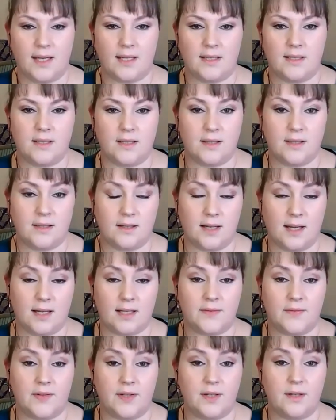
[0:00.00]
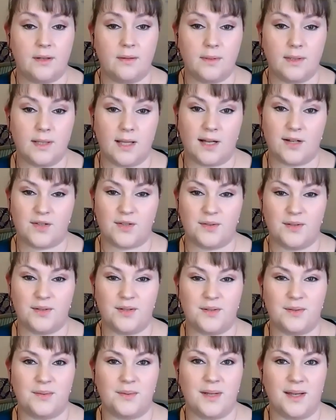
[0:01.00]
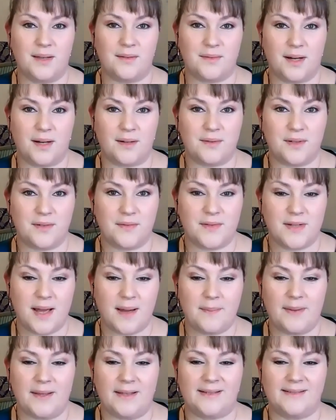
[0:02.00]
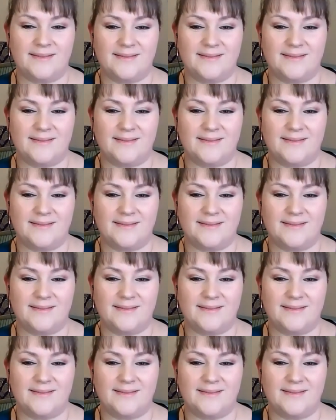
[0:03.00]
in the next video, we'll actually do a round of tapping.